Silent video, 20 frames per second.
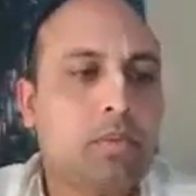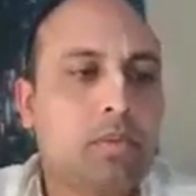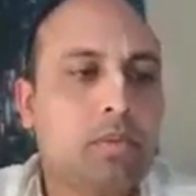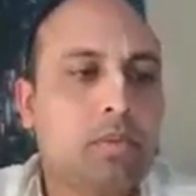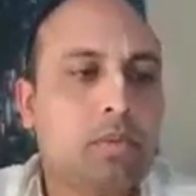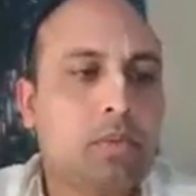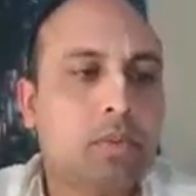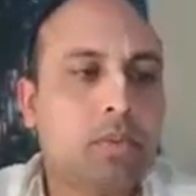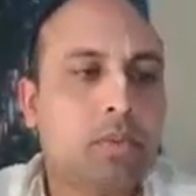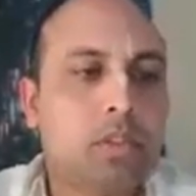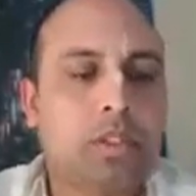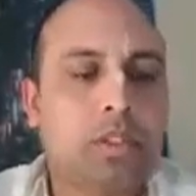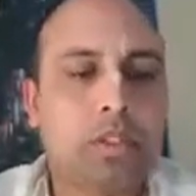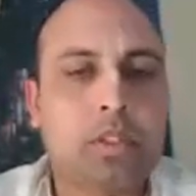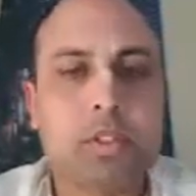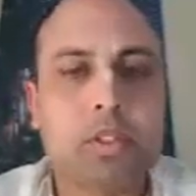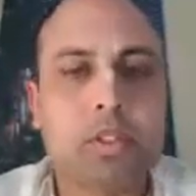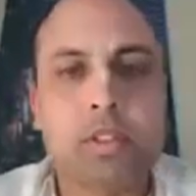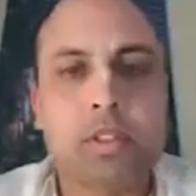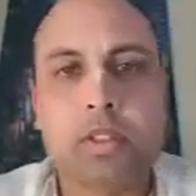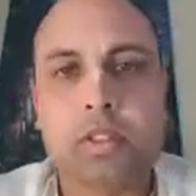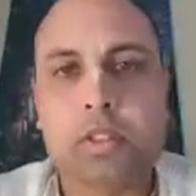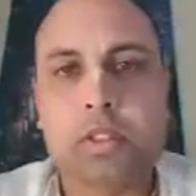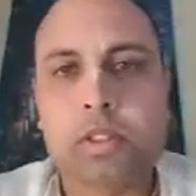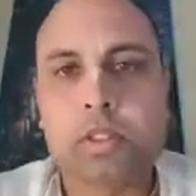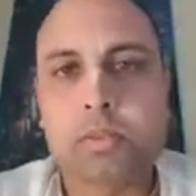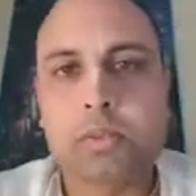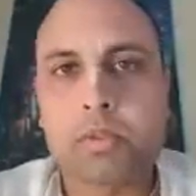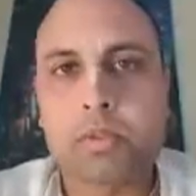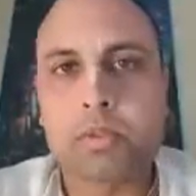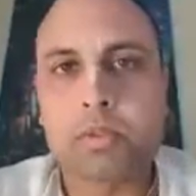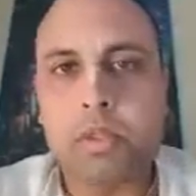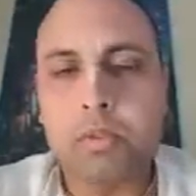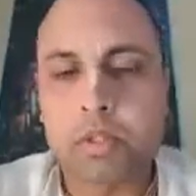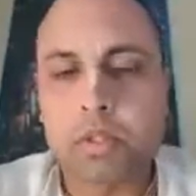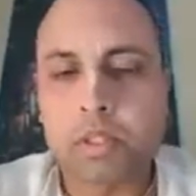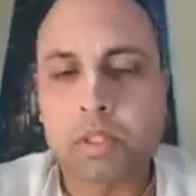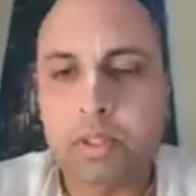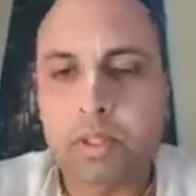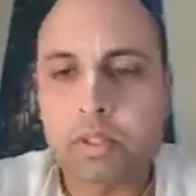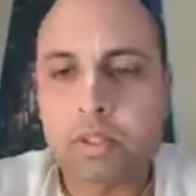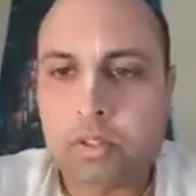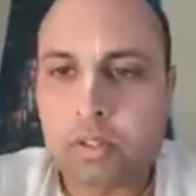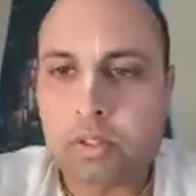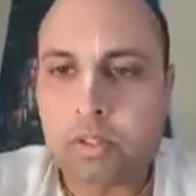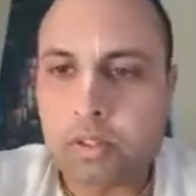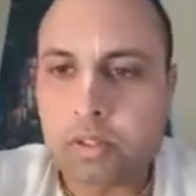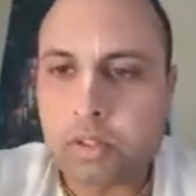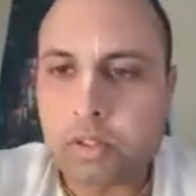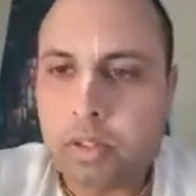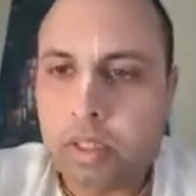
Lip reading: We shouldn't consider the names of demigods